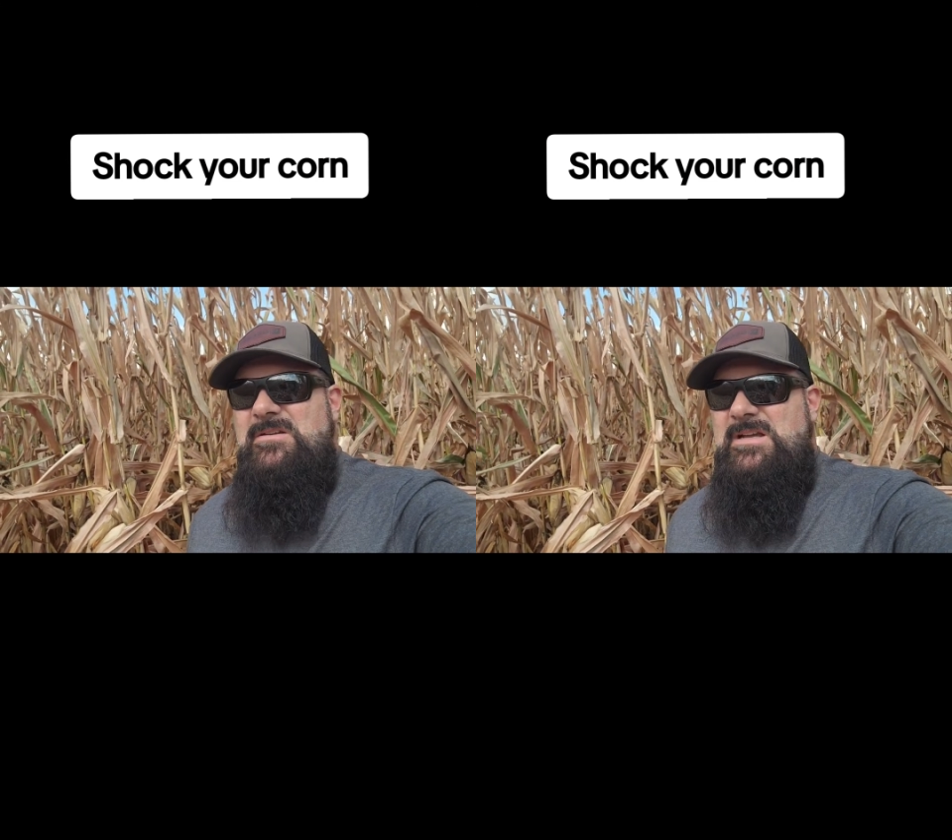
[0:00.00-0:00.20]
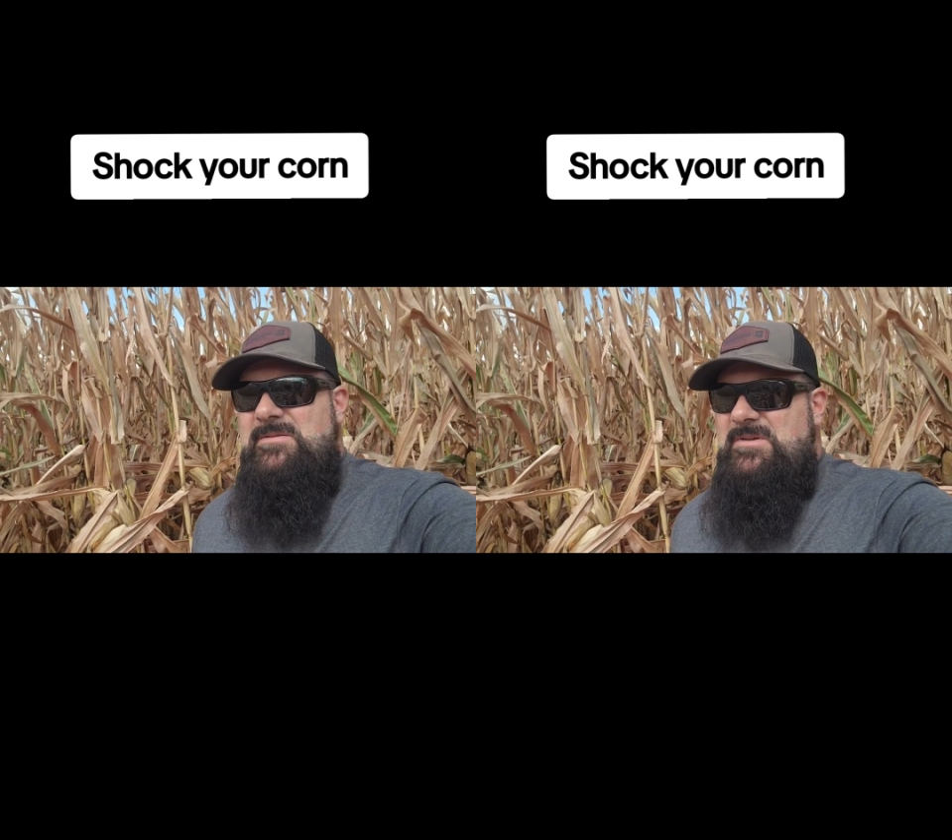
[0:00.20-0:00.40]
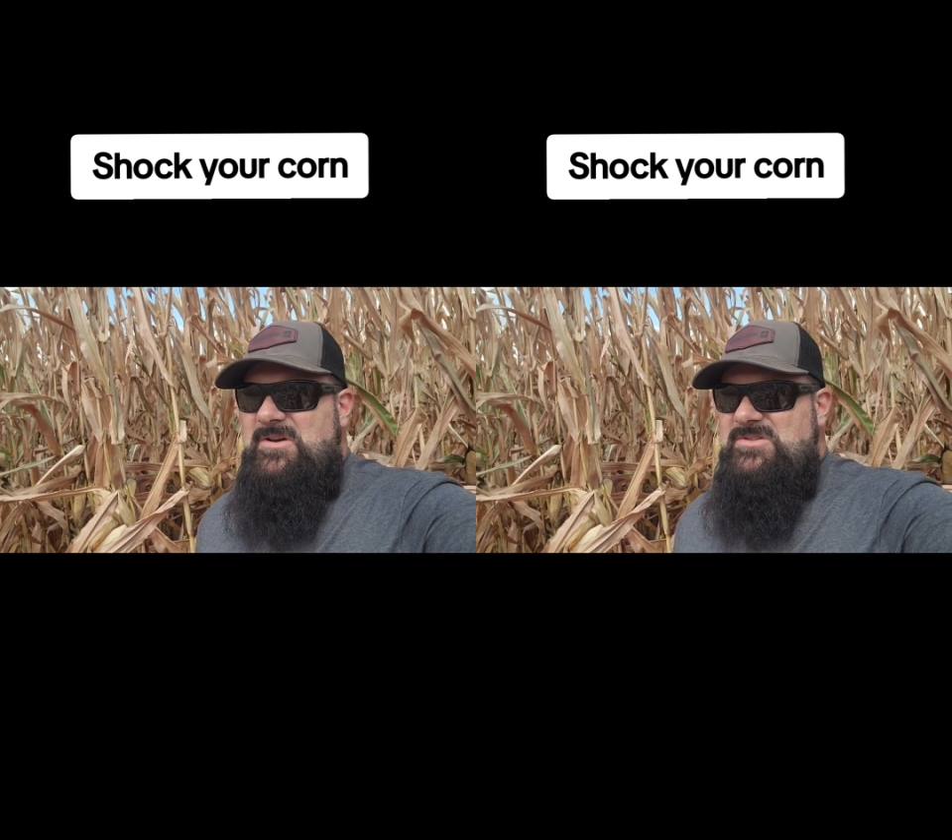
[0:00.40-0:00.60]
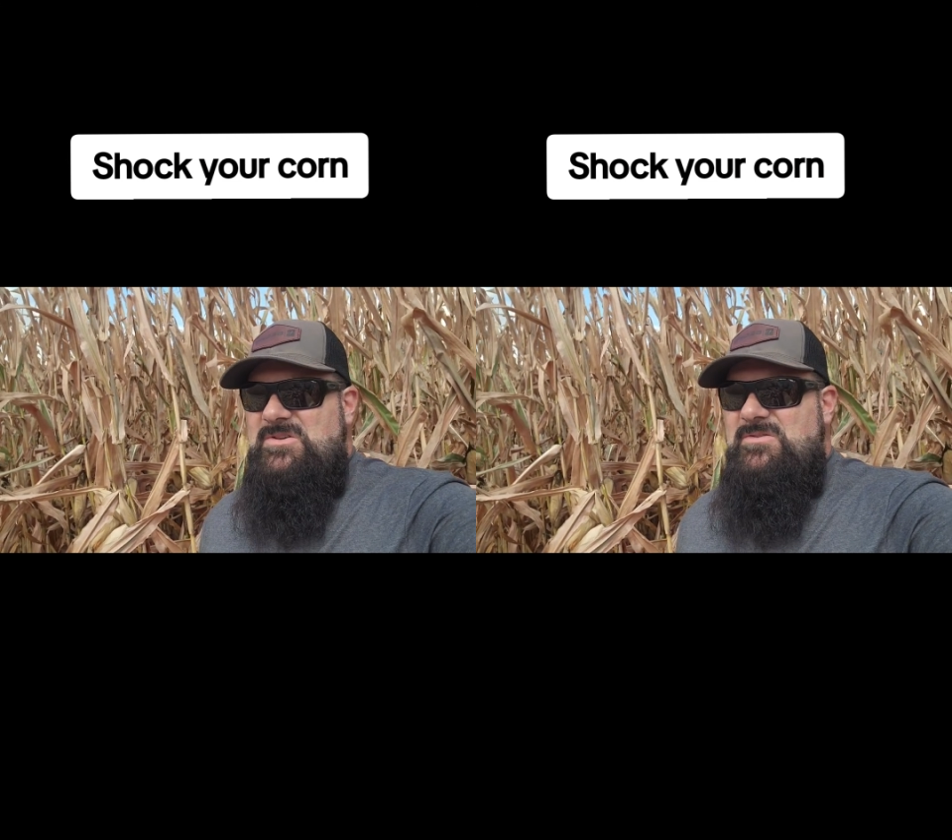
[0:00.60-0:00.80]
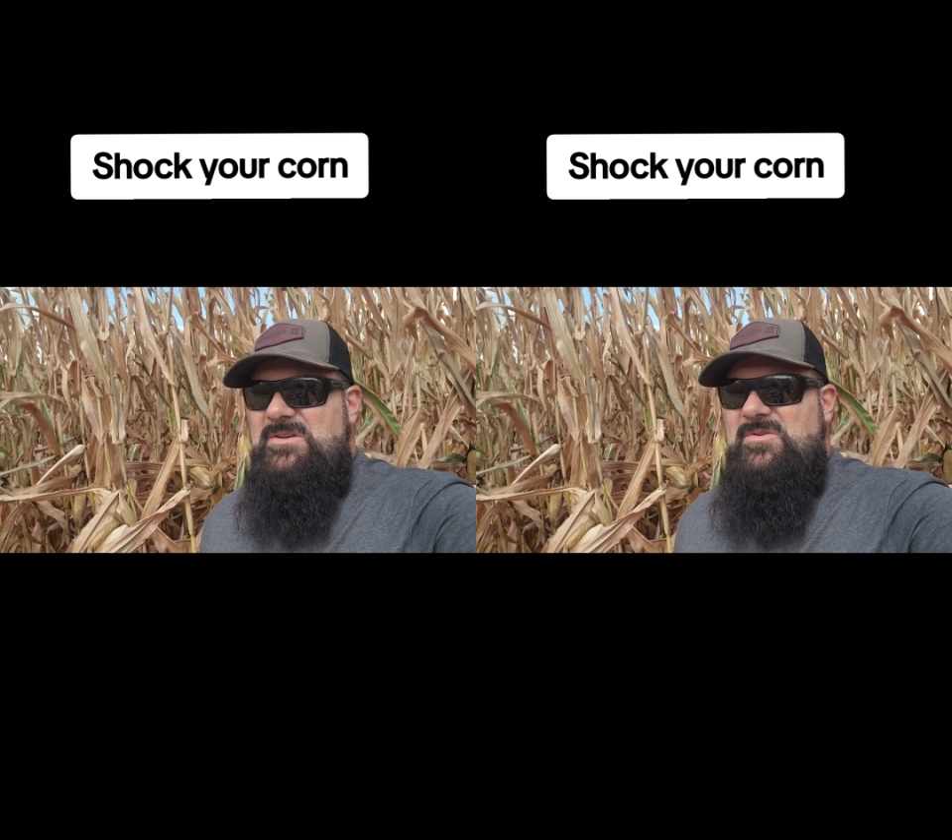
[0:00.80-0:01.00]
and
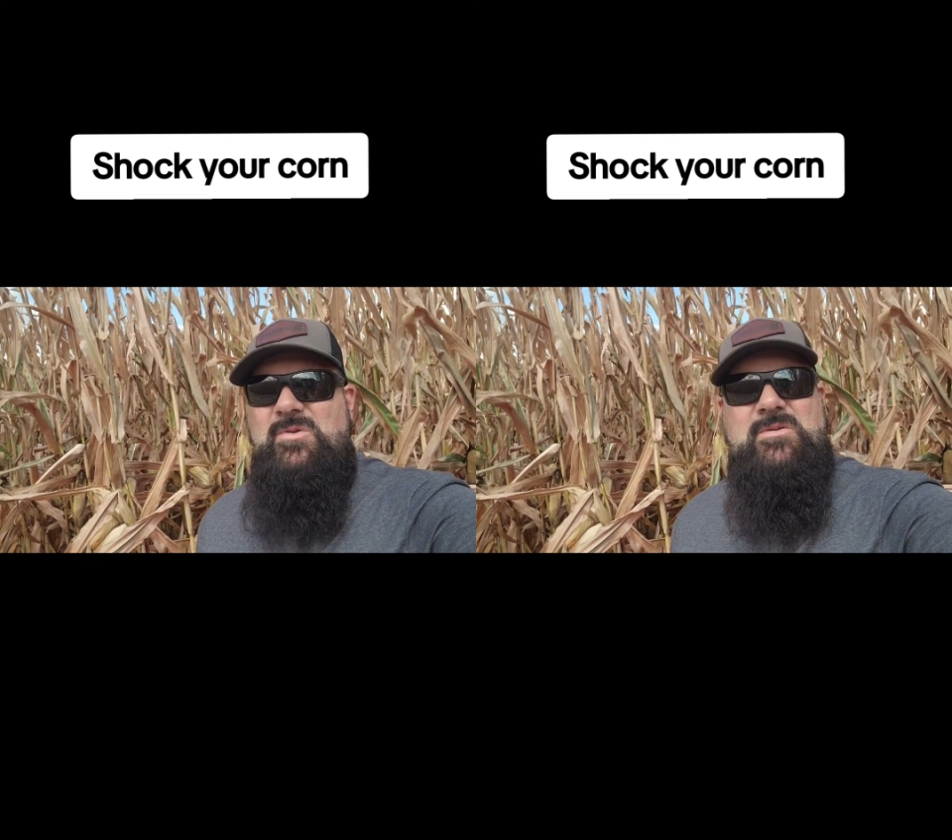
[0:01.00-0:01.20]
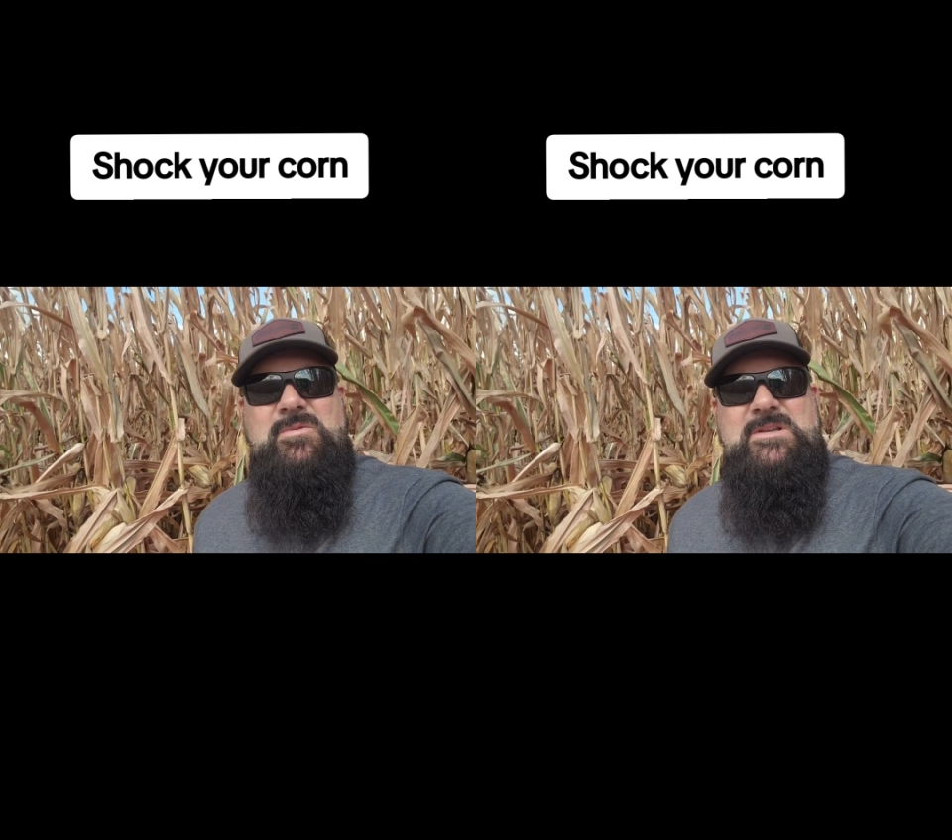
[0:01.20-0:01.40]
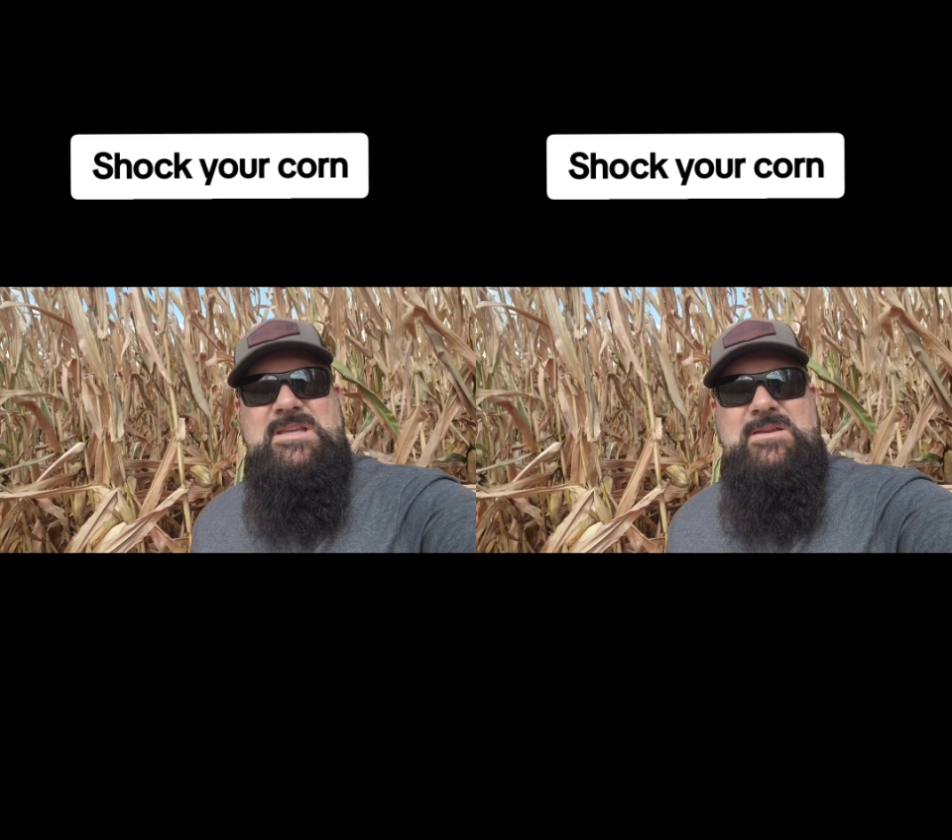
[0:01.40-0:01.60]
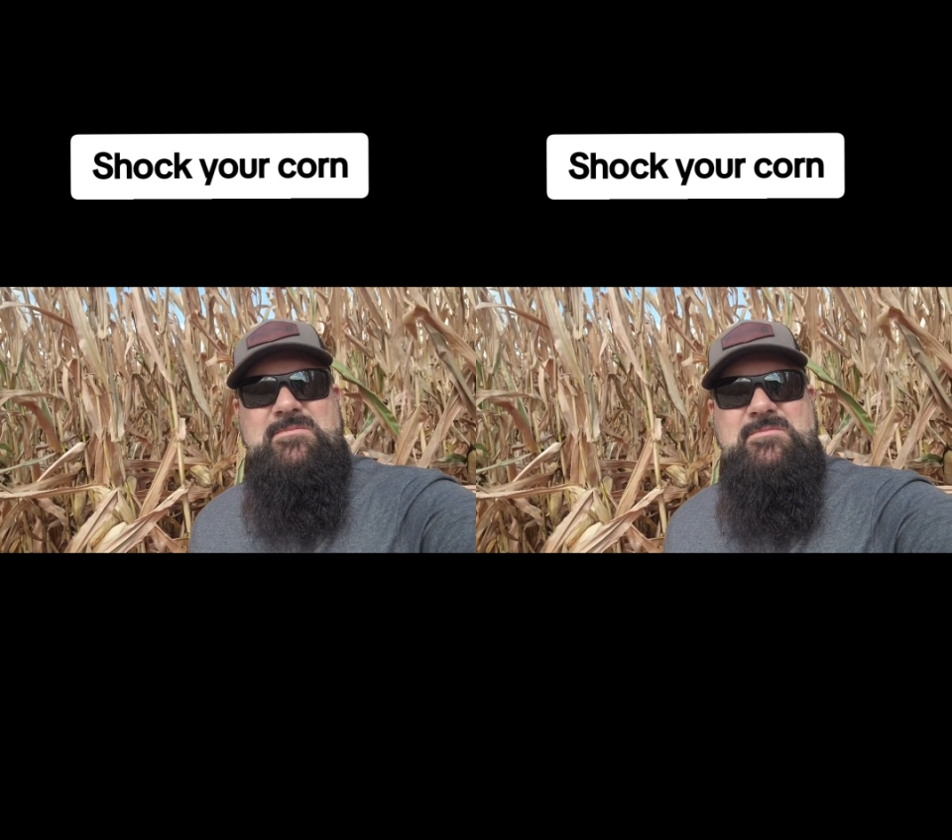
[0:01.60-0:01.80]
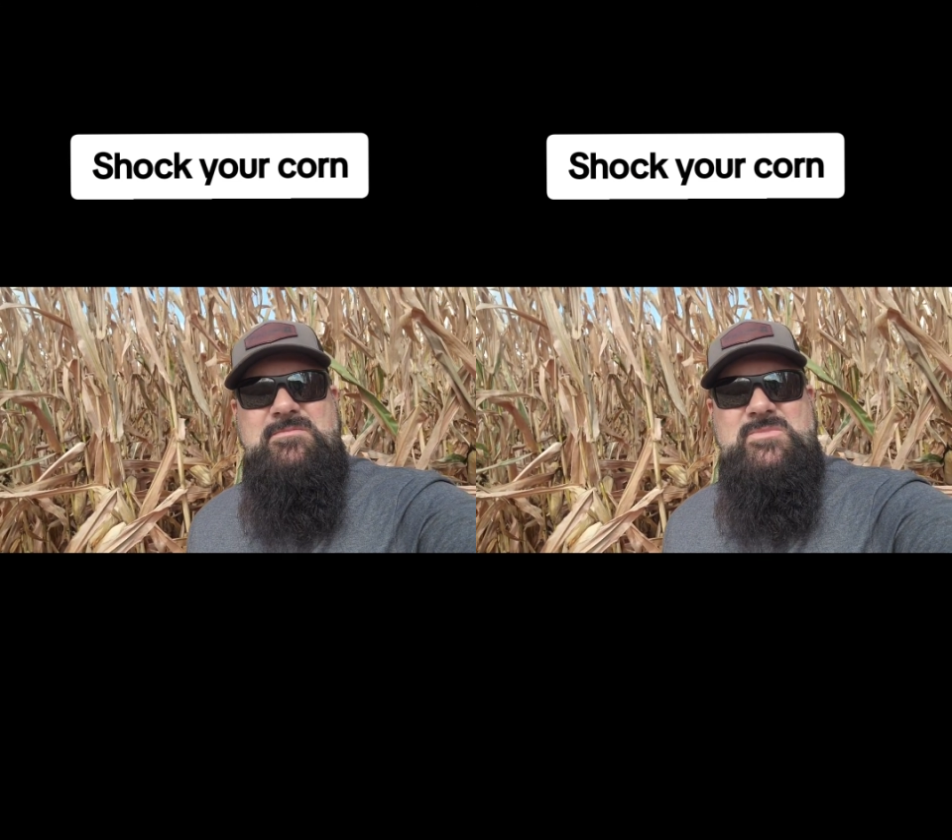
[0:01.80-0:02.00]
also the corn would keep
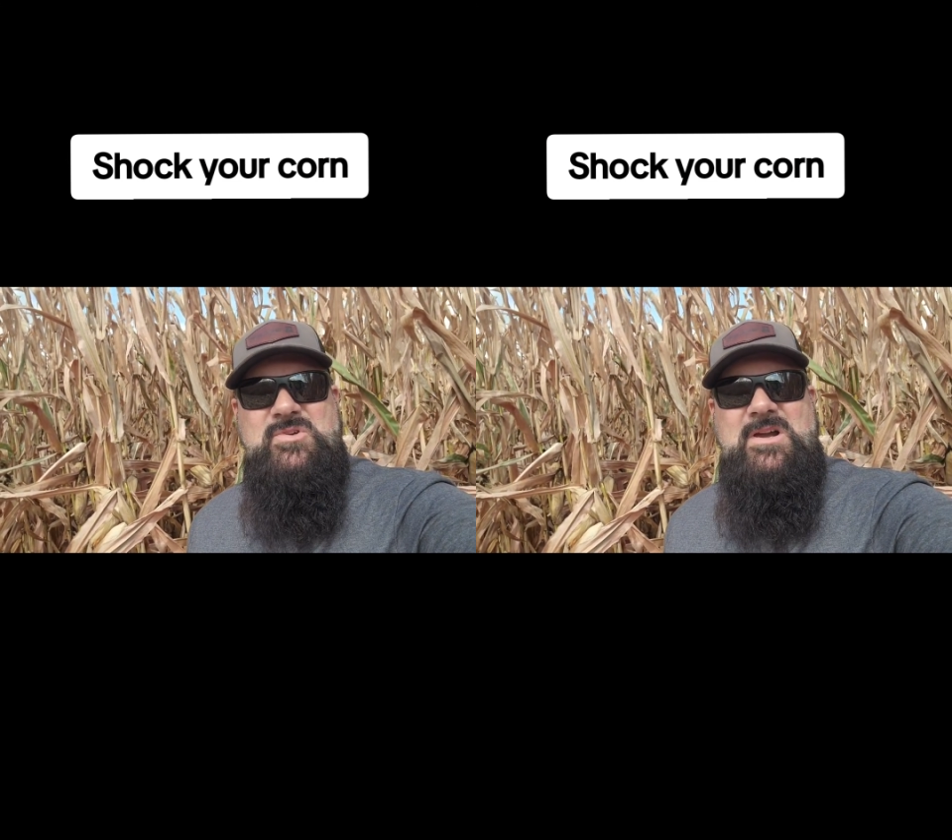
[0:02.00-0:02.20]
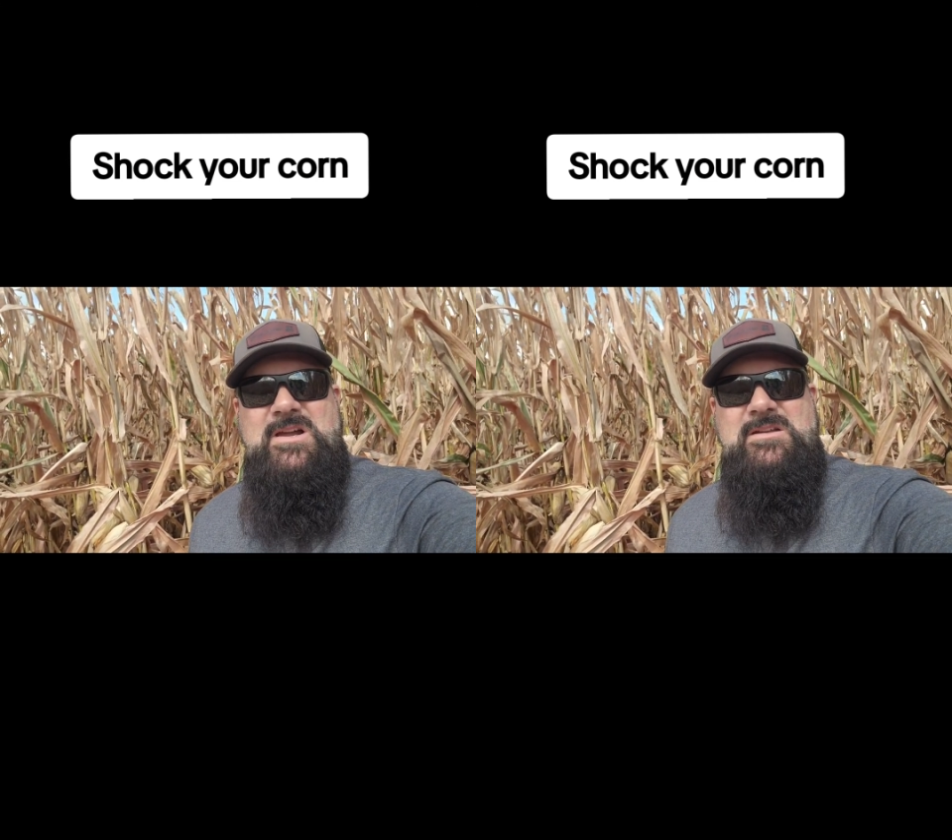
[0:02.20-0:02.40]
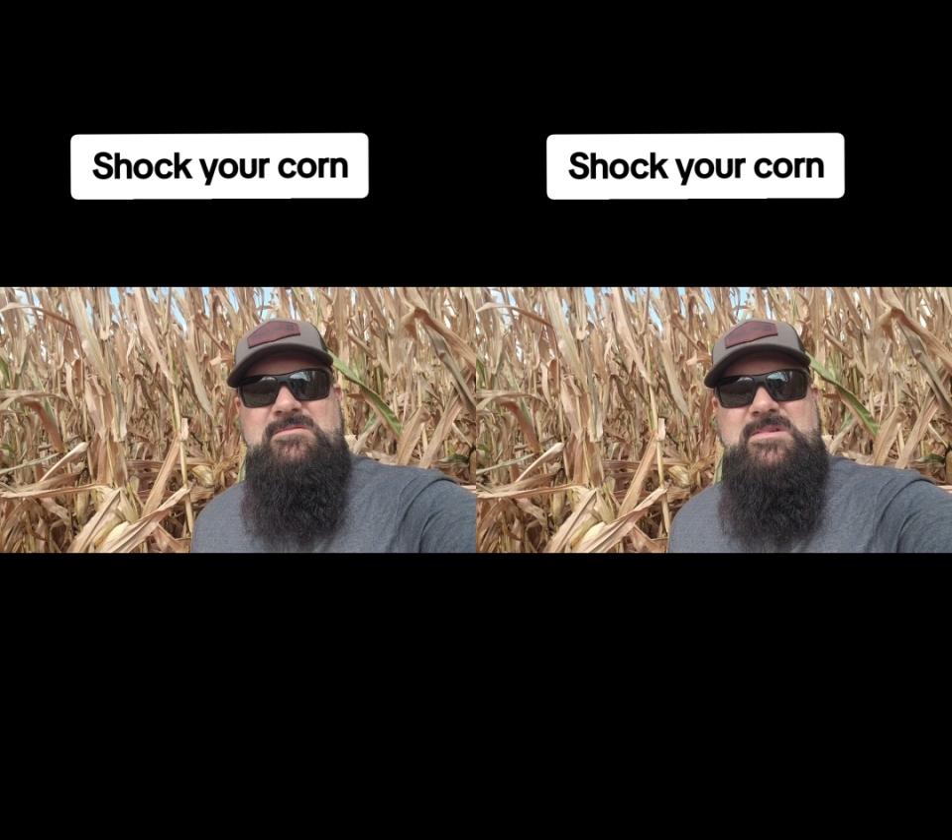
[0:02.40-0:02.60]
drying.